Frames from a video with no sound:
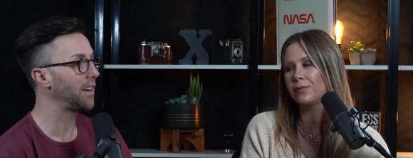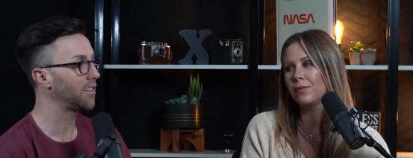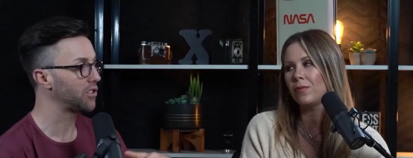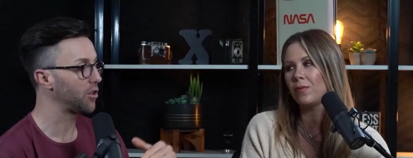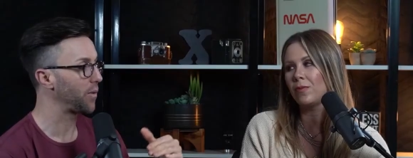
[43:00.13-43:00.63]

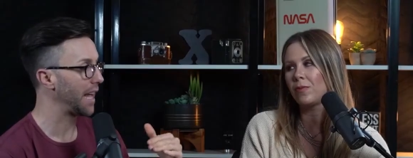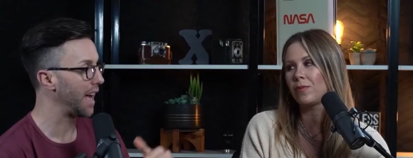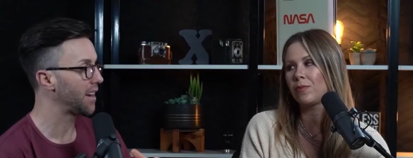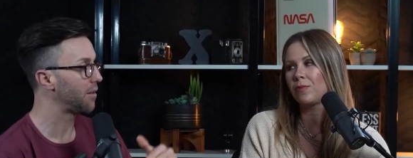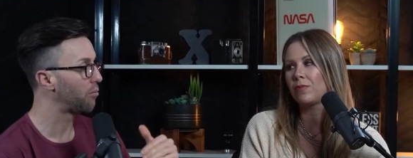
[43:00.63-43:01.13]
Speaker 1: radio show we
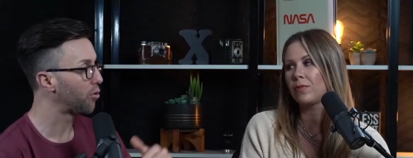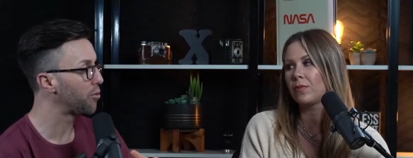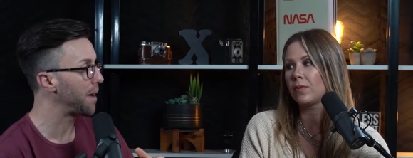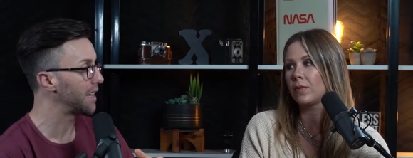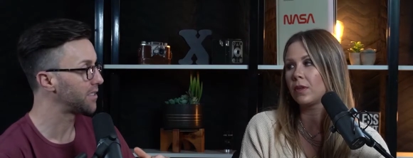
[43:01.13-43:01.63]
had a
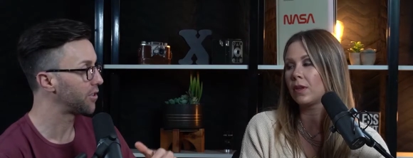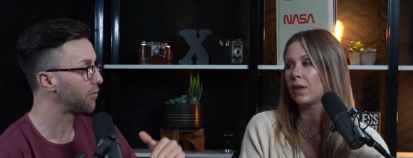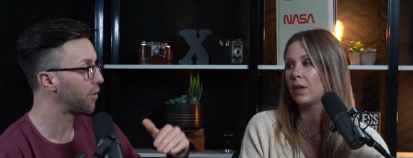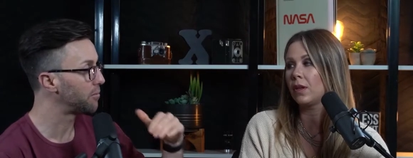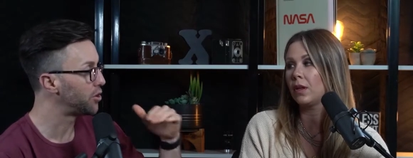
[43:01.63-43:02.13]
brewmaster
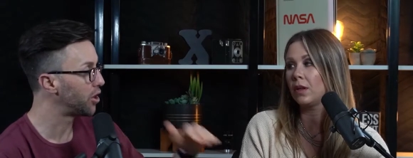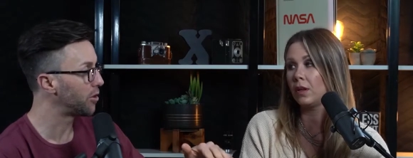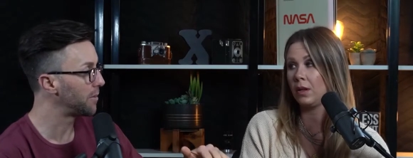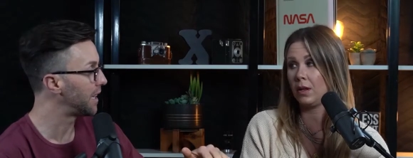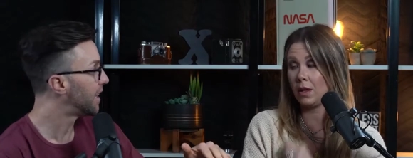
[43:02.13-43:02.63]
from
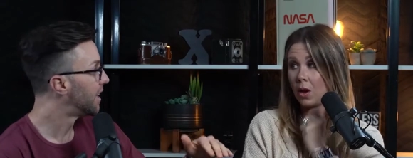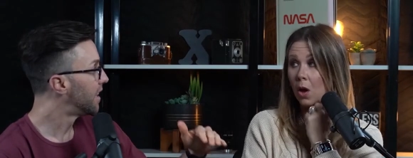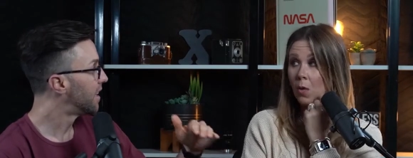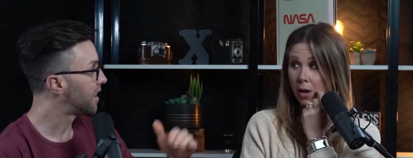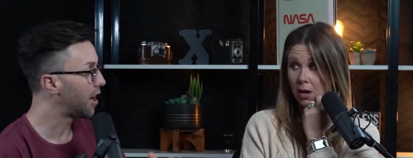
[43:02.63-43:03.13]
Germany
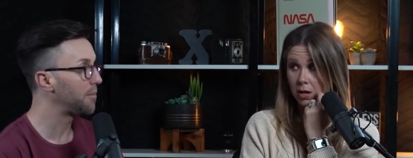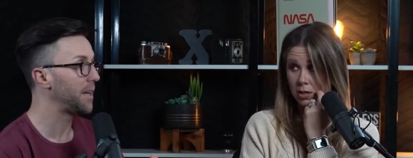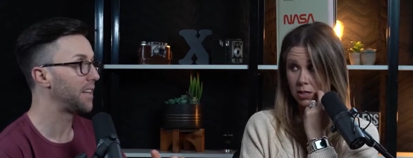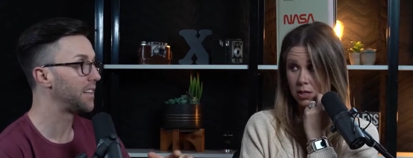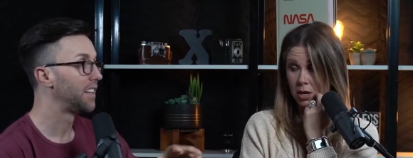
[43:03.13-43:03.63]
oh my come
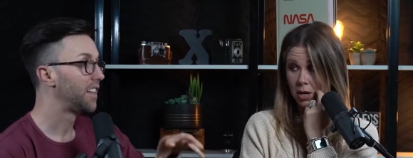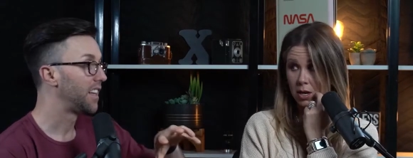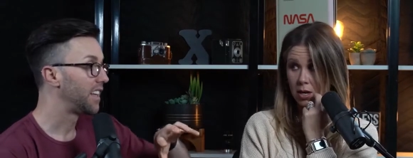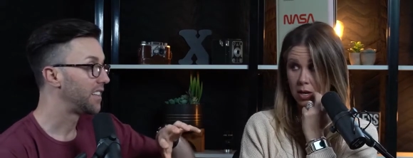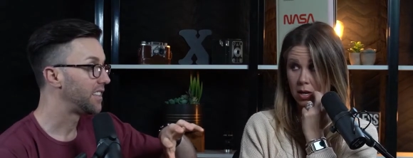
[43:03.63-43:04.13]
gosh. in,
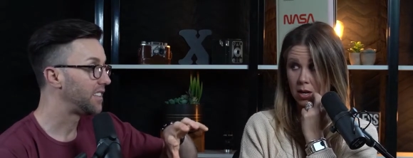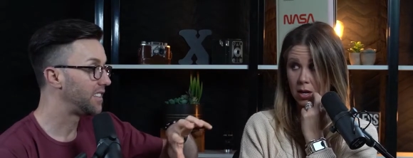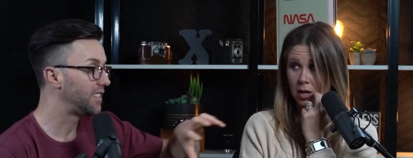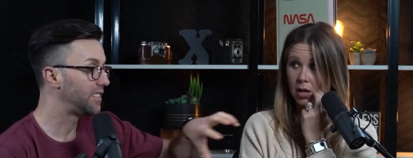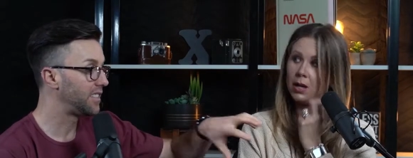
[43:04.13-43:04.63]

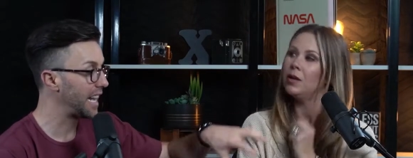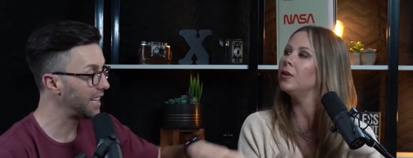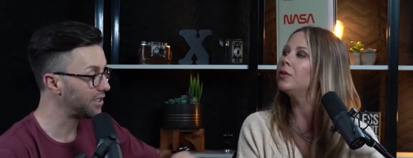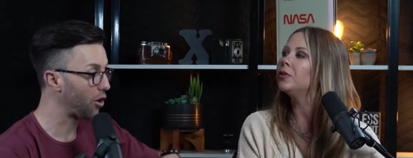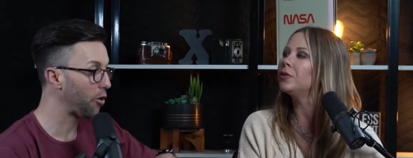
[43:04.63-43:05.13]

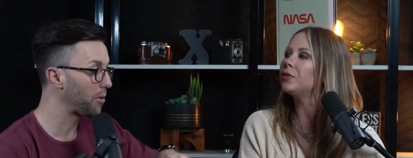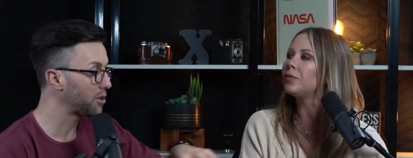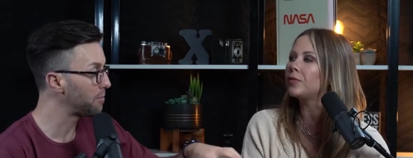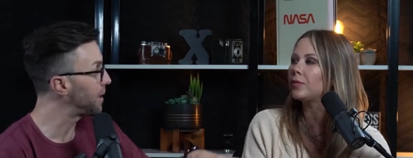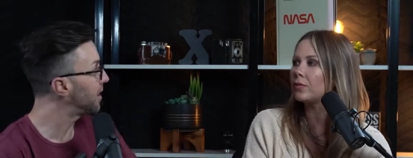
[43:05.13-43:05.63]
taste a whole
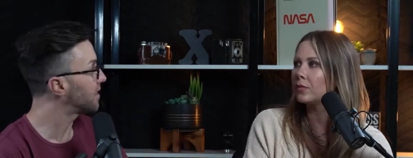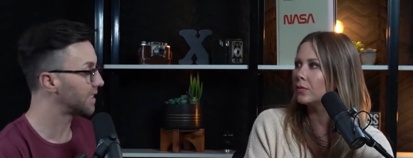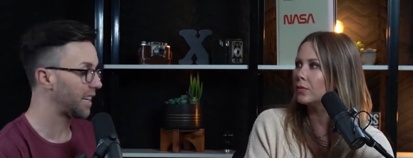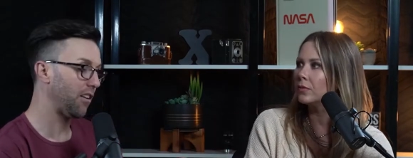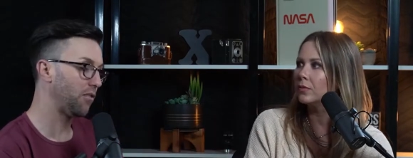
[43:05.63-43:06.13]
bunch of beers.
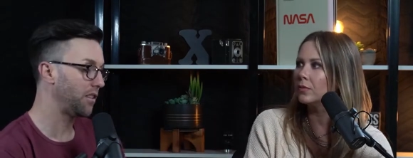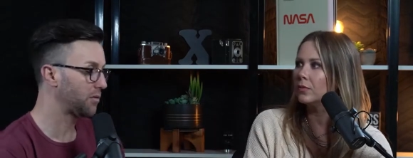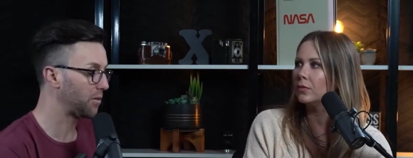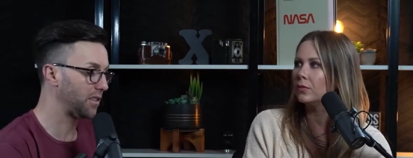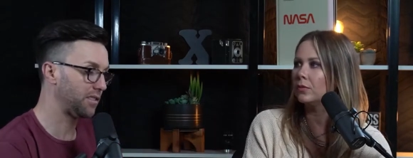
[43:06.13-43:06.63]
He's like, "Oh,
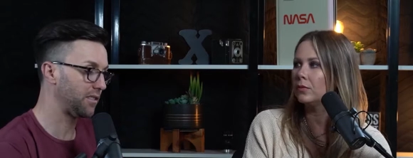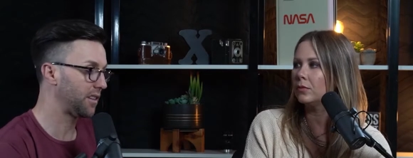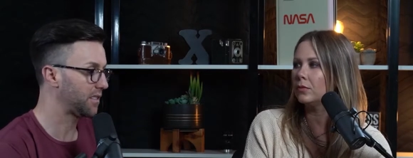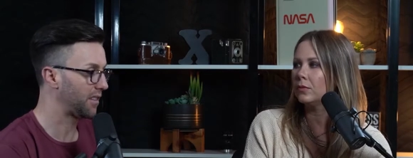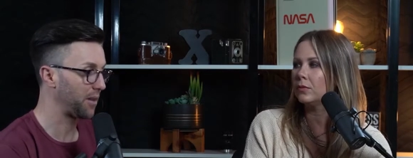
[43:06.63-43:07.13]
this one is
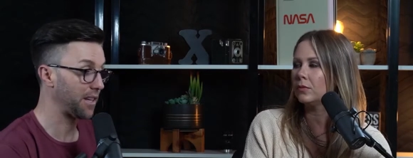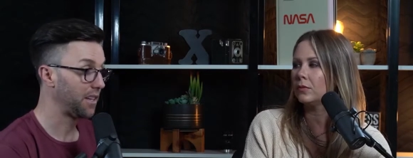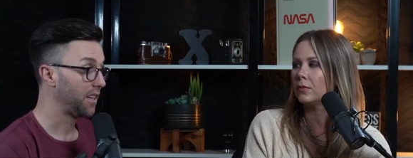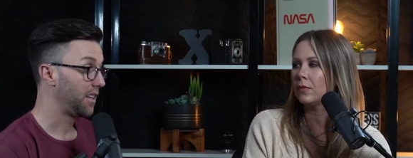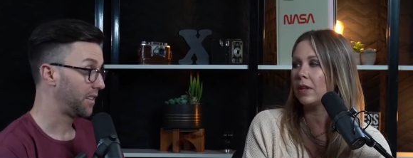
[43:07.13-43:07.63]
this." And I'm
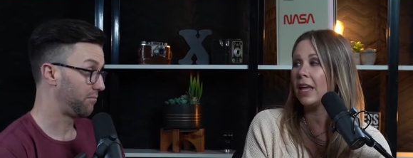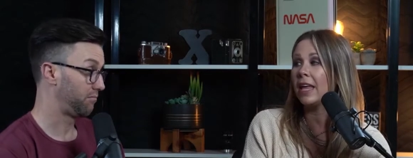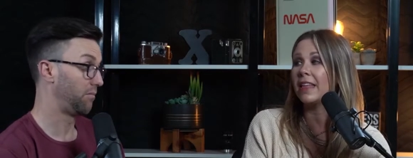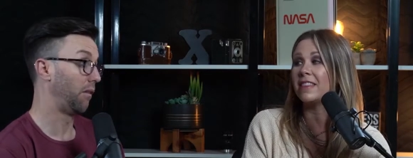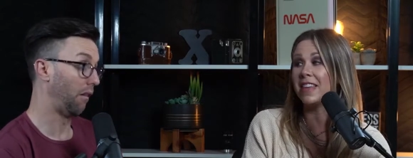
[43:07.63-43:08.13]
like,
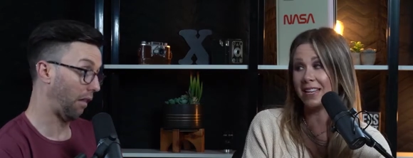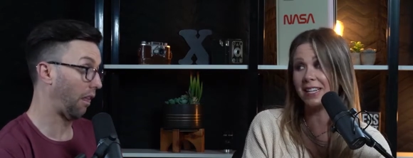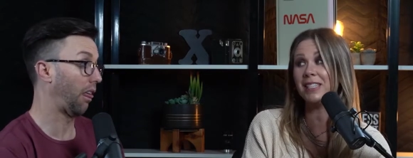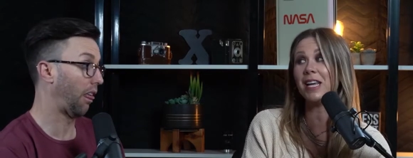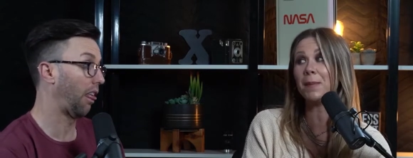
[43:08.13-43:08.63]

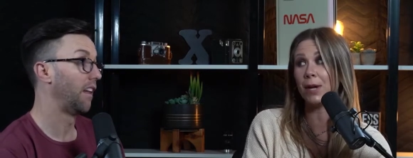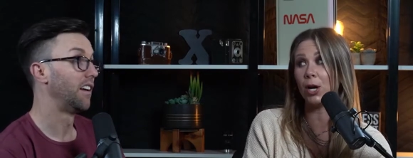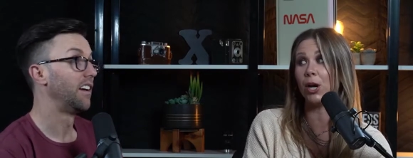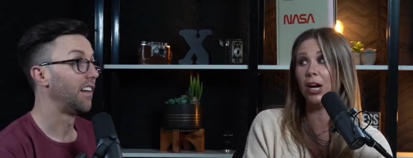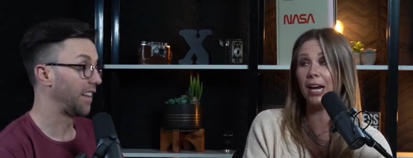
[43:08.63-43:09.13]
that tastes like
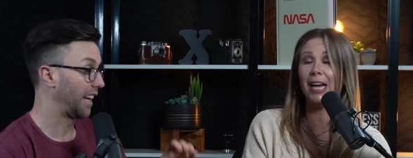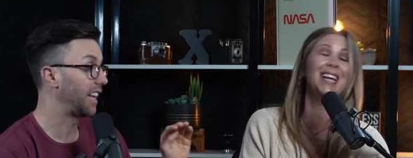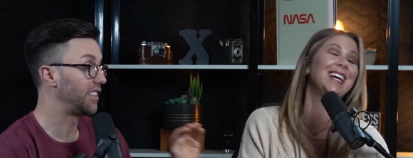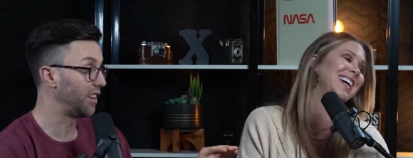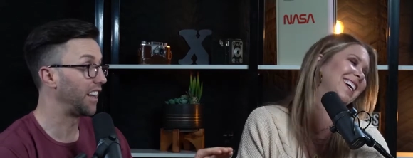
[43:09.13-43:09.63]
beer. Like
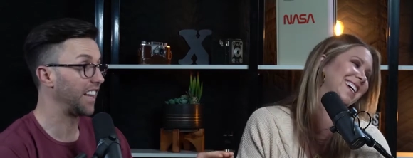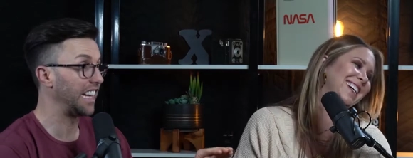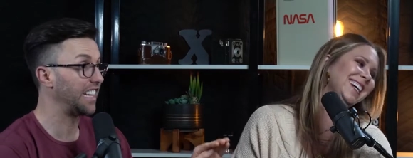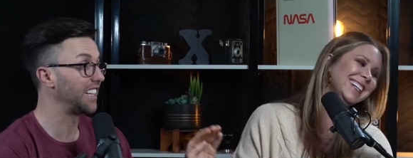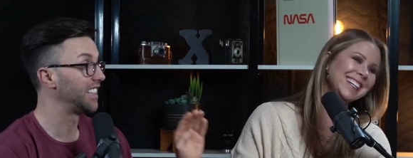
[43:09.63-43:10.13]
I do not
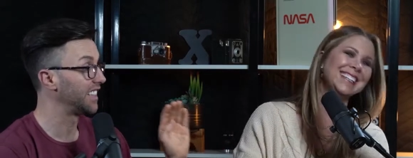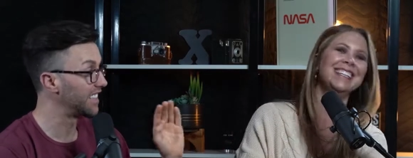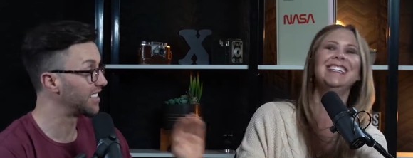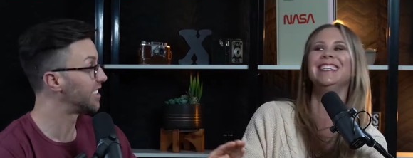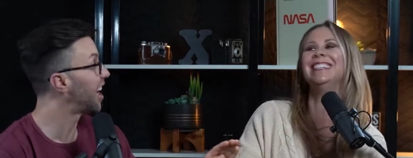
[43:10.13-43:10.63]
like it.
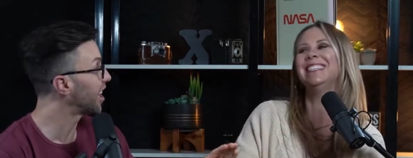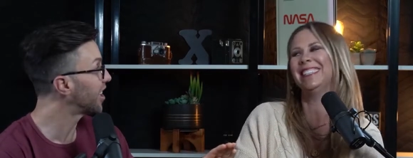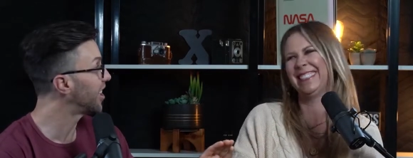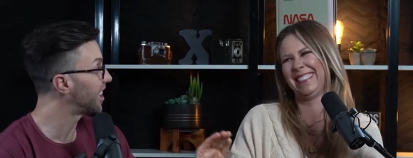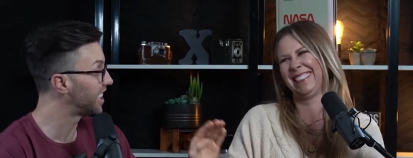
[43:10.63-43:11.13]
it is
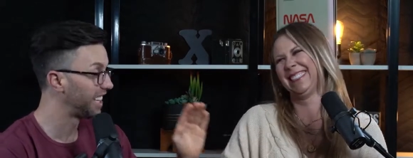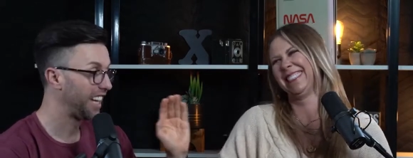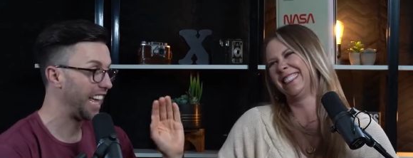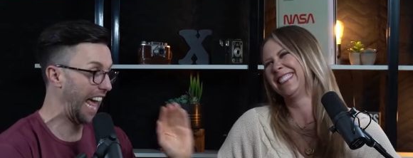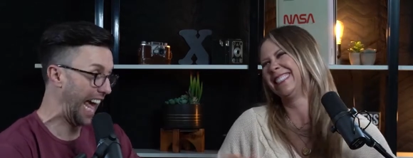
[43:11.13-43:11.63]
not good